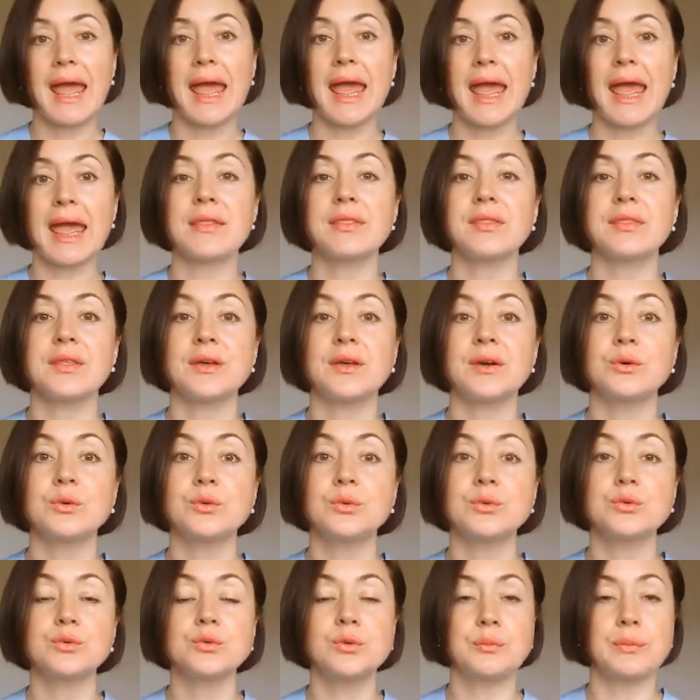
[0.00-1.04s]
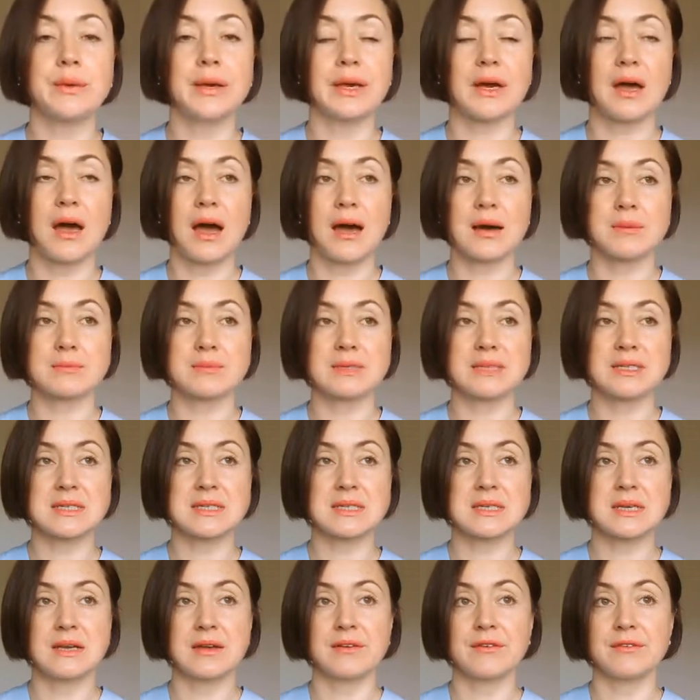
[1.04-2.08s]
and the oud
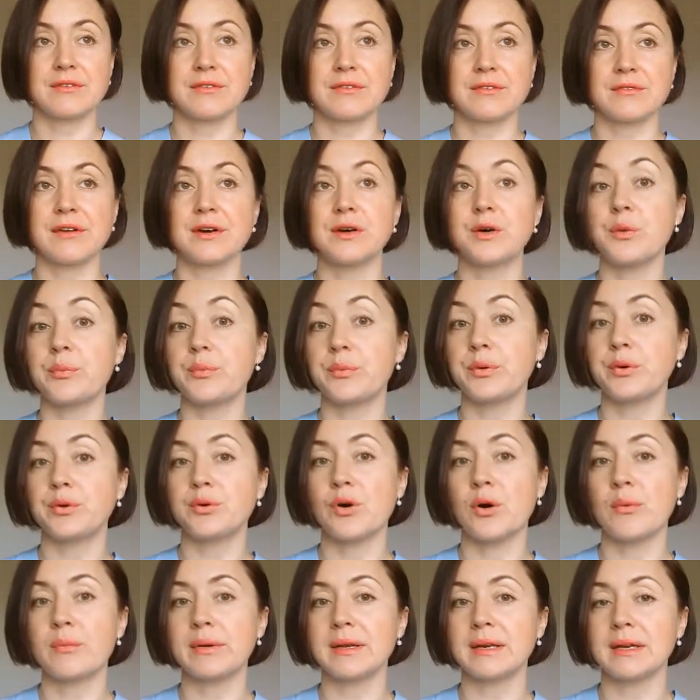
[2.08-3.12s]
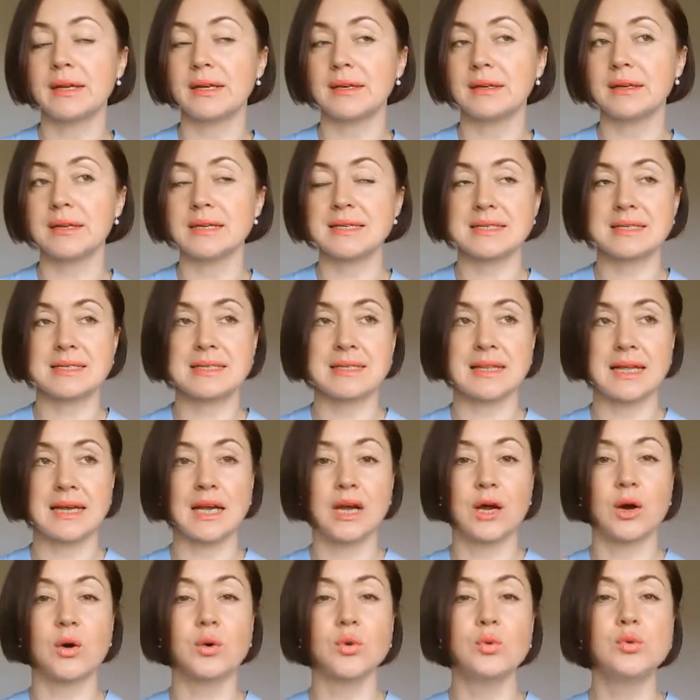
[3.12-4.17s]
becomes very prominent. It's like
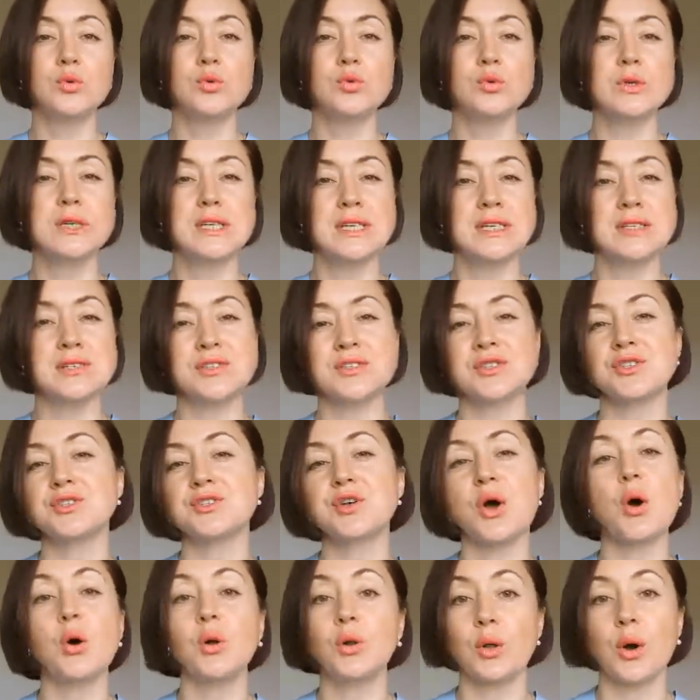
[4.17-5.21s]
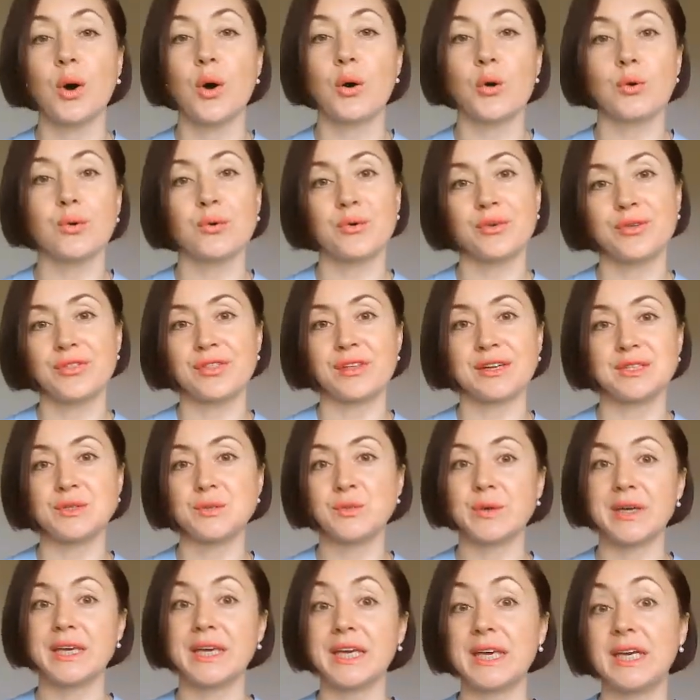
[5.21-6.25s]
a oudy solo that
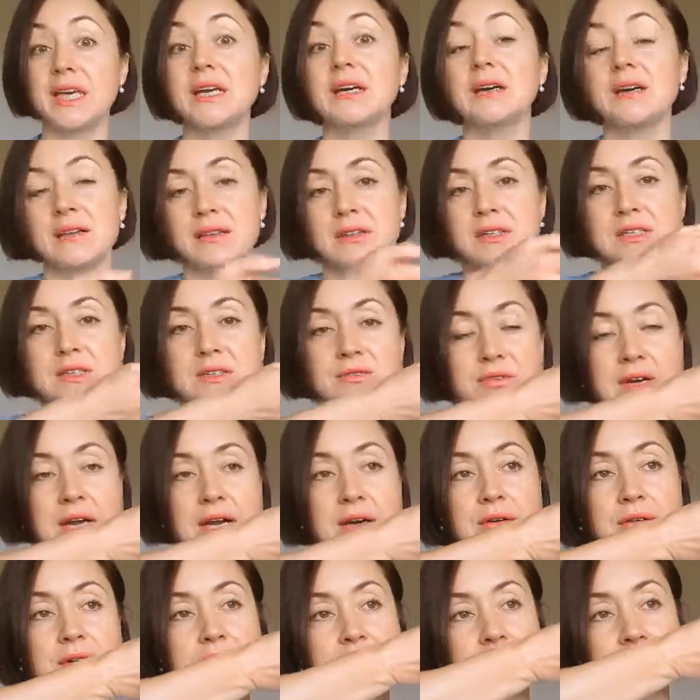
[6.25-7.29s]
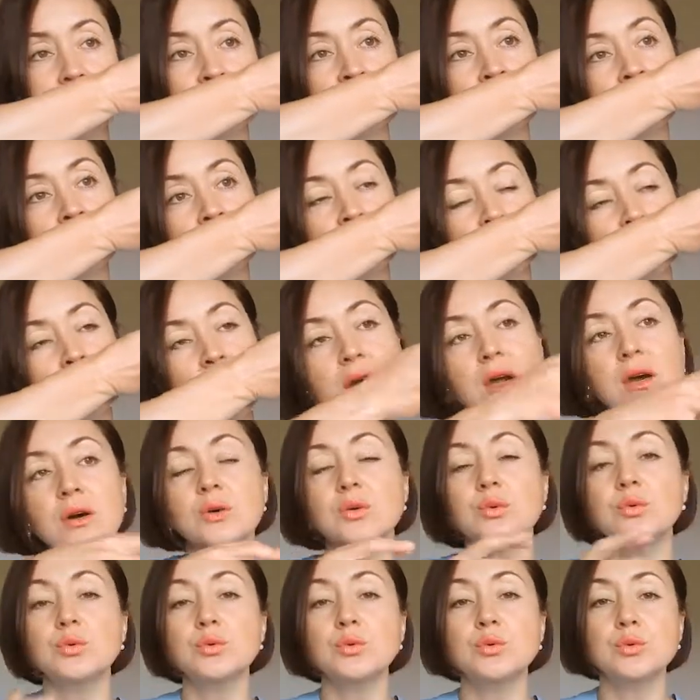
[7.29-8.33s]
we hear in this fragrance.
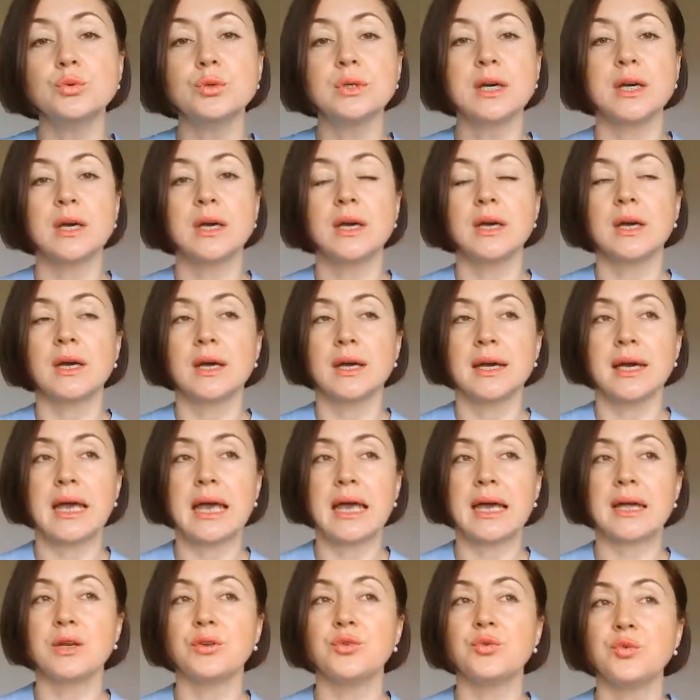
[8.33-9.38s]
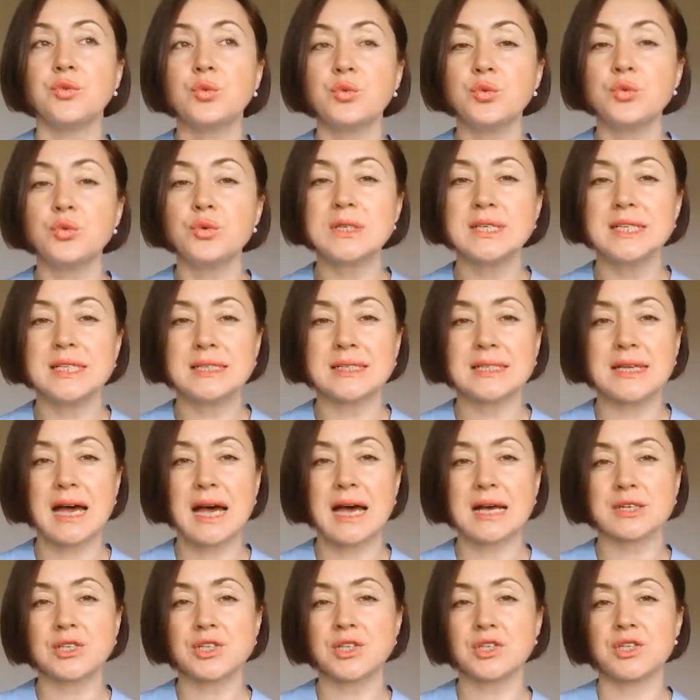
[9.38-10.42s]
Oud and woody
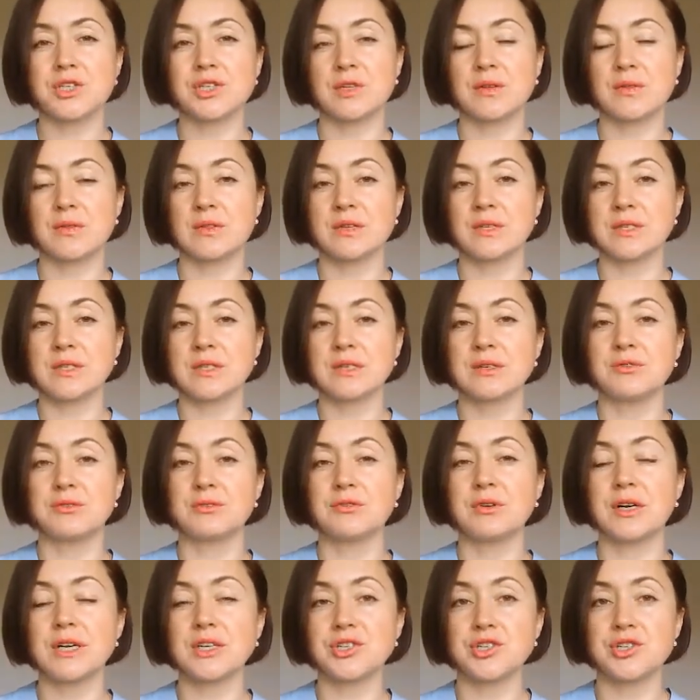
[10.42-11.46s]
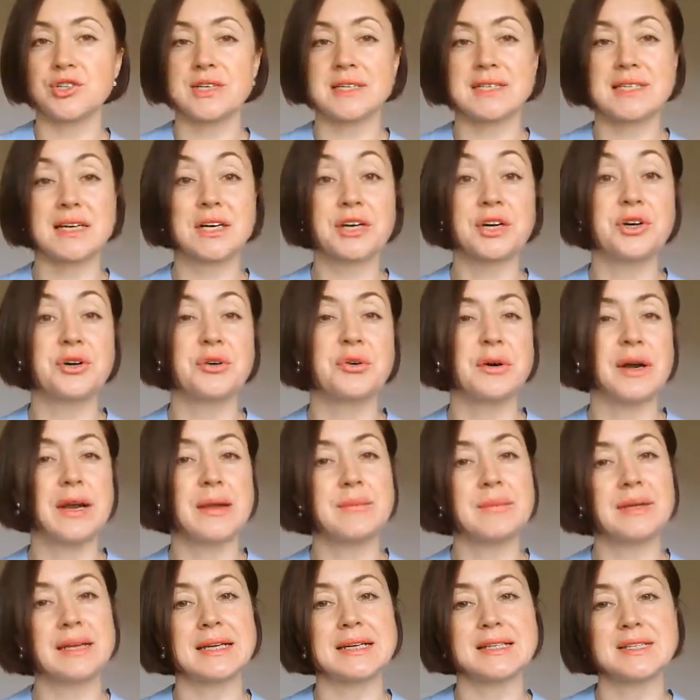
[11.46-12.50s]
touch, the richness and
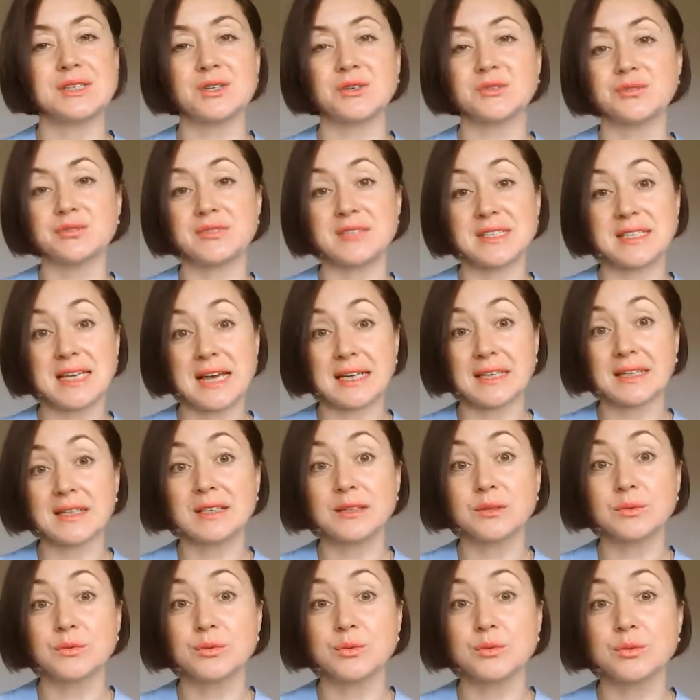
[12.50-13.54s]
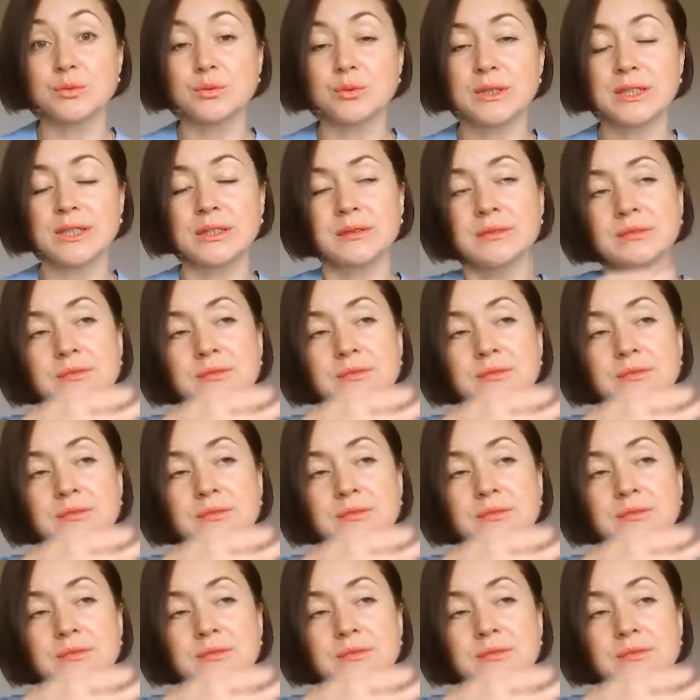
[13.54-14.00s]
creaminess of sandalwood.